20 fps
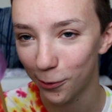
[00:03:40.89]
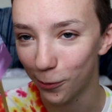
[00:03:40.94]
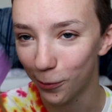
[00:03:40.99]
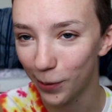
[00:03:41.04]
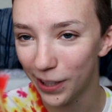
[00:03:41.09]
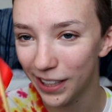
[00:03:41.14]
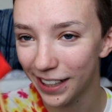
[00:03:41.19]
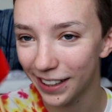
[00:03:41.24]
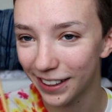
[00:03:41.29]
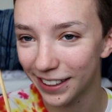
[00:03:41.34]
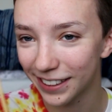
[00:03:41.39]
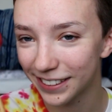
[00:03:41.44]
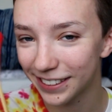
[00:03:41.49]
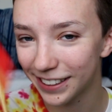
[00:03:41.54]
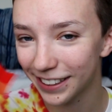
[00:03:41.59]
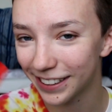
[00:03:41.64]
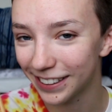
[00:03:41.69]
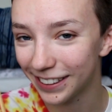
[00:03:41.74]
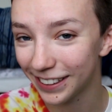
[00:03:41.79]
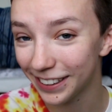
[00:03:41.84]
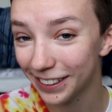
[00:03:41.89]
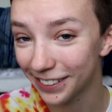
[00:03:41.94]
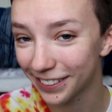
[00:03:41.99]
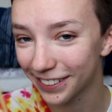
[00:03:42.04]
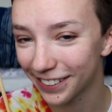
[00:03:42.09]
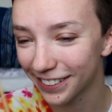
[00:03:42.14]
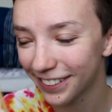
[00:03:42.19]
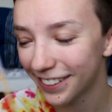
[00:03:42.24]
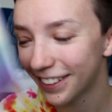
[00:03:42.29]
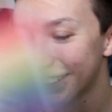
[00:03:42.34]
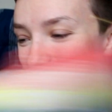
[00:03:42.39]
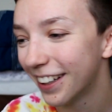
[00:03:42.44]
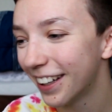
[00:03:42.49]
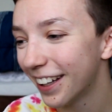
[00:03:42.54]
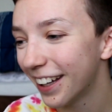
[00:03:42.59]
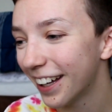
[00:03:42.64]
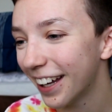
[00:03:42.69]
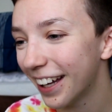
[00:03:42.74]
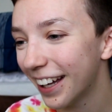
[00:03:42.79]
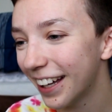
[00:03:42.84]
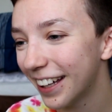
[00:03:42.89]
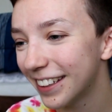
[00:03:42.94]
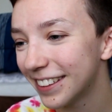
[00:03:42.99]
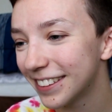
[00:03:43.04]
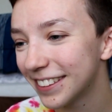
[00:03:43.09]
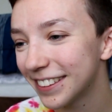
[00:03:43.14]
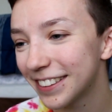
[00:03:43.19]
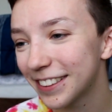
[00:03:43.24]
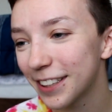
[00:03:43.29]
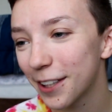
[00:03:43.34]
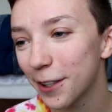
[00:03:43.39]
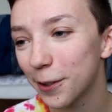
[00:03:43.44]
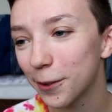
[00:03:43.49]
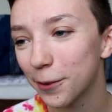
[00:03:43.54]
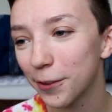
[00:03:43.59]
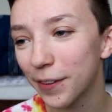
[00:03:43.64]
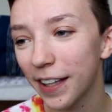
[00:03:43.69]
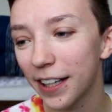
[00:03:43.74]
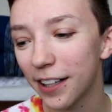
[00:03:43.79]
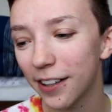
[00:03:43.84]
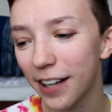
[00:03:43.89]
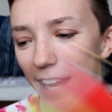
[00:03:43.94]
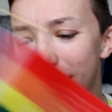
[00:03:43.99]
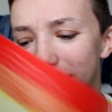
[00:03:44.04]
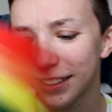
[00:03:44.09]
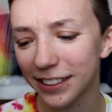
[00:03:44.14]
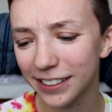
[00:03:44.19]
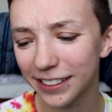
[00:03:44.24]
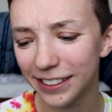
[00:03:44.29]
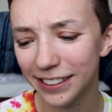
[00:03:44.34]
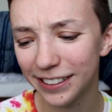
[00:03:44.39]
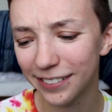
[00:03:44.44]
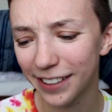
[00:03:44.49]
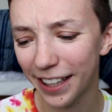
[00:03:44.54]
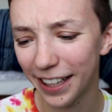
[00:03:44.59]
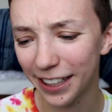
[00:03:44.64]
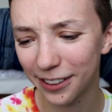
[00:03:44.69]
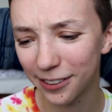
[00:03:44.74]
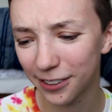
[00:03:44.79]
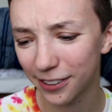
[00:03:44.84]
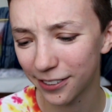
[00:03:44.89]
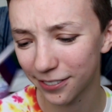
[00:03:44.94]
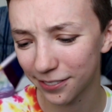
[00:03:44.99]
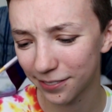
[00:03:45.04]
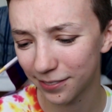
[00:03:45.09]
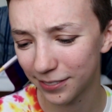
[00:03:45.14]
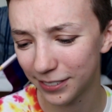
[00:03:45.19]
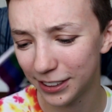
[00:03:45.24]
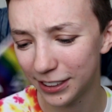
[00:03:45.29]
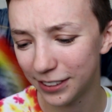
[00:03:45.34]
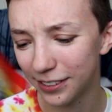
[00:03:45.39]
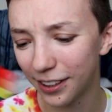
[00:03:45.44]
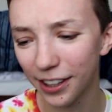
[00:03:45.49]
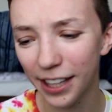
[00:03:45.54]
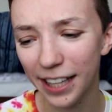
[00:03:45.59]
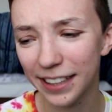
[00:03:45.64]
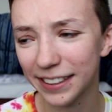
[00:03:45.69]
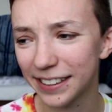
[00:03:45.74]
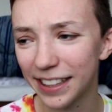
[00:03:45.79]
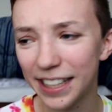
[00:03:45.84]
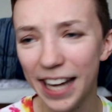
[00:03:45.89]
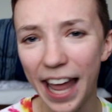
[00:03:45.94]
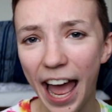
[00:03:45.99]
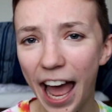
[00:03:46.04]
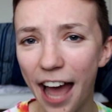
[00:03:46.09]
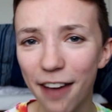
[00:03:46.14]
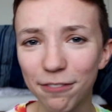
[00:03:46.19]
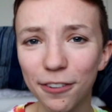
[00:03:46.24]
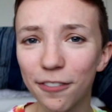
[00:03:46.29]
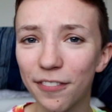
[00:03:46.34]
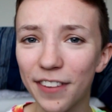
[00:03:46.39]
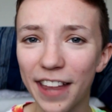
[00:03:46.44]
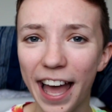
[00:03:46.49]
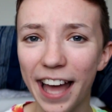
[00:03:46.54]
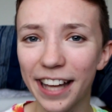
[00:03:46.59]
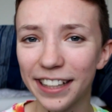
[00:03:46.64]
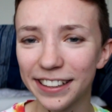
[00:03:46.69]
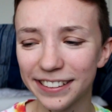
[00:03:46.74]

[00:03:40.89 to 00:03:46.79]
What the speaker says: we get the sick deal, and so they are actually like less than half of that.